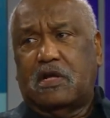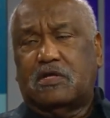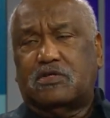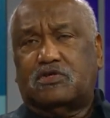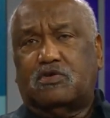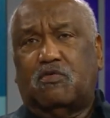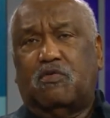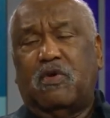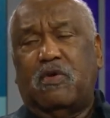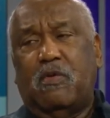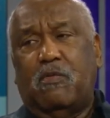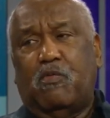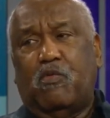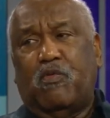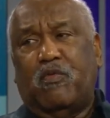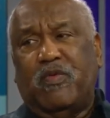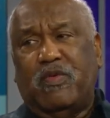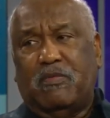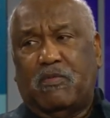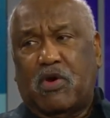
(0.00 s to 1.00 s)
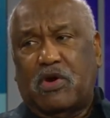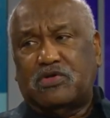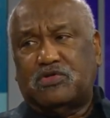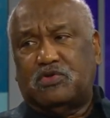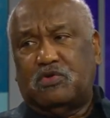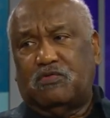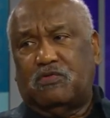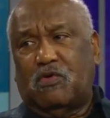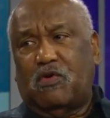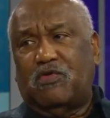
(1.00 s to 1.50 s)
So when we, when we, marched
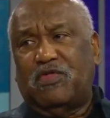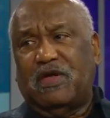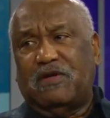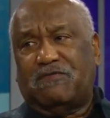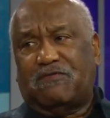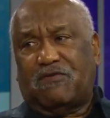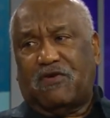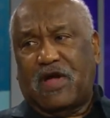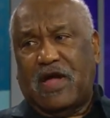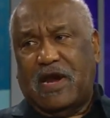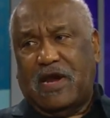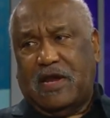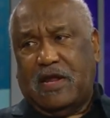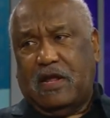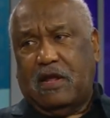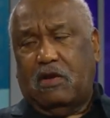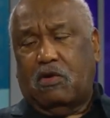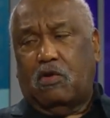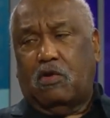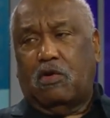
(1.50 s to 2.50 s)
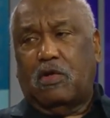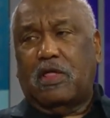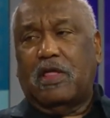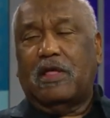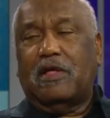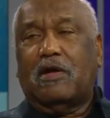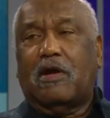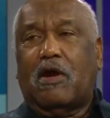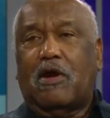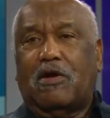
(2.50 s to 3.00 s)
over on that Friday,
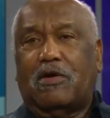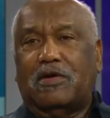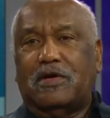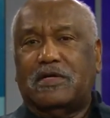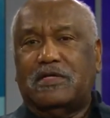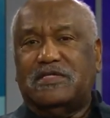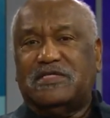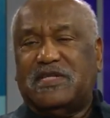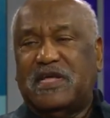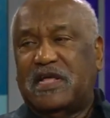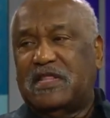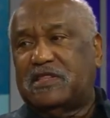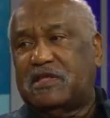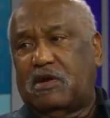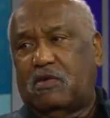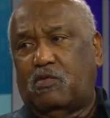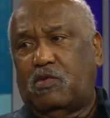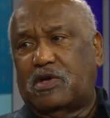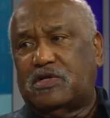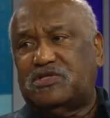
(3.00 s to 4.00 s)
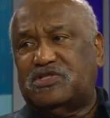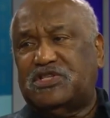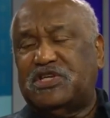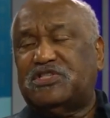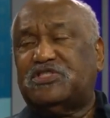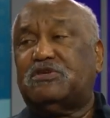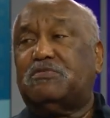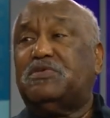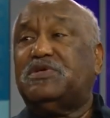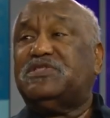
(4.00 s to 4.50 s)
our intent there was
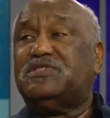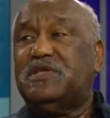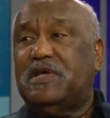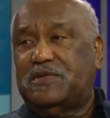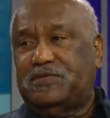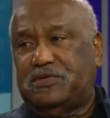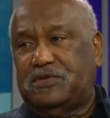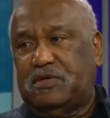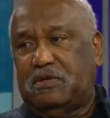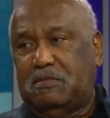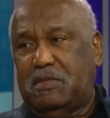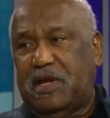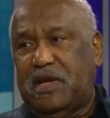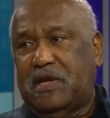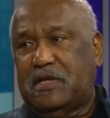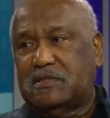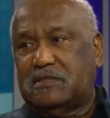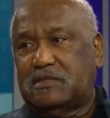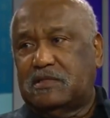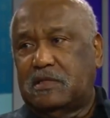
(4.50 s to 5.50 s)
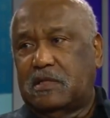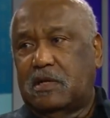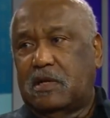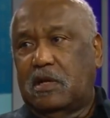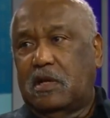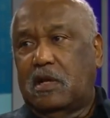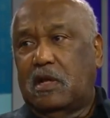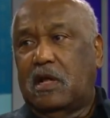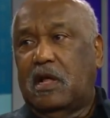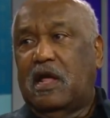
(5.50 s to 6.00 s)
just to present the demands
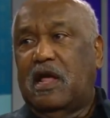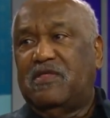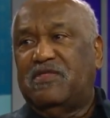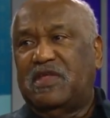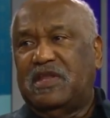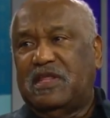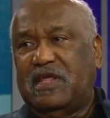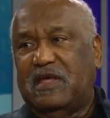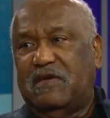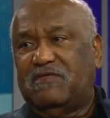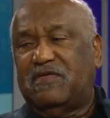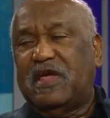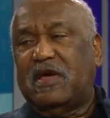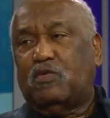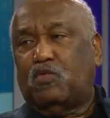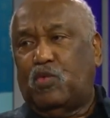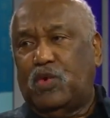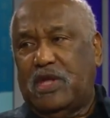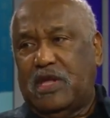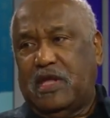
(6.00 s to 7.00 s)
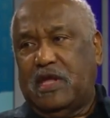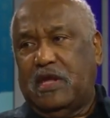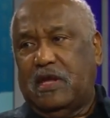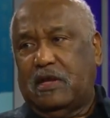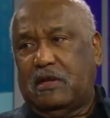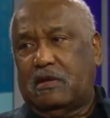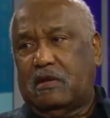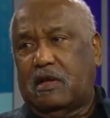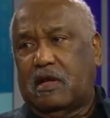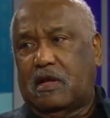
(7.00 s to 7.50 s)
and then give that
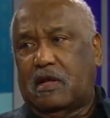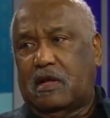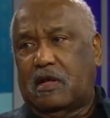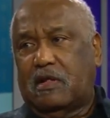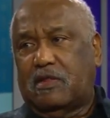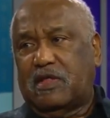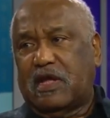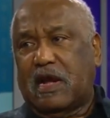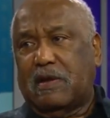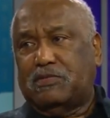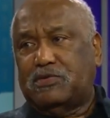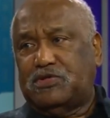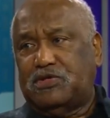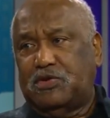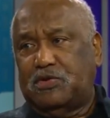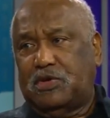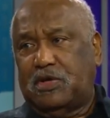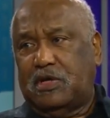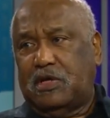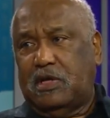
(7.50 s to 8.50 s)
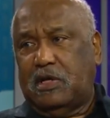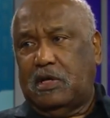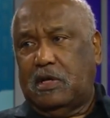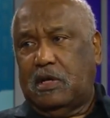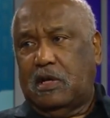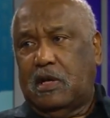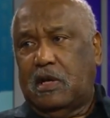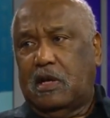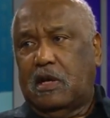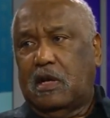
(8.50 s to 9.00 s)
weekend uh, the opportunity
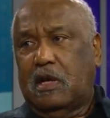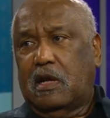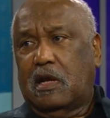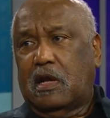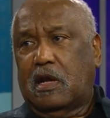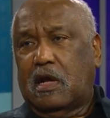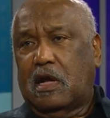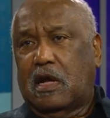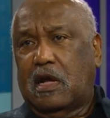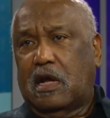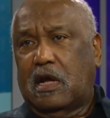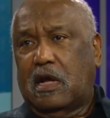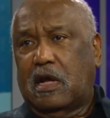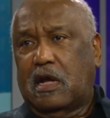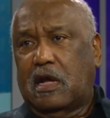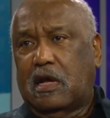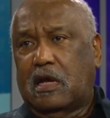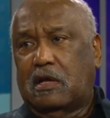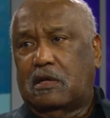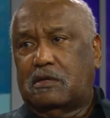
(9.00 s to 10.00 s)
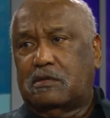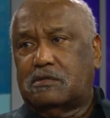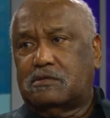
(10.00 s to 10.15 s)
uh,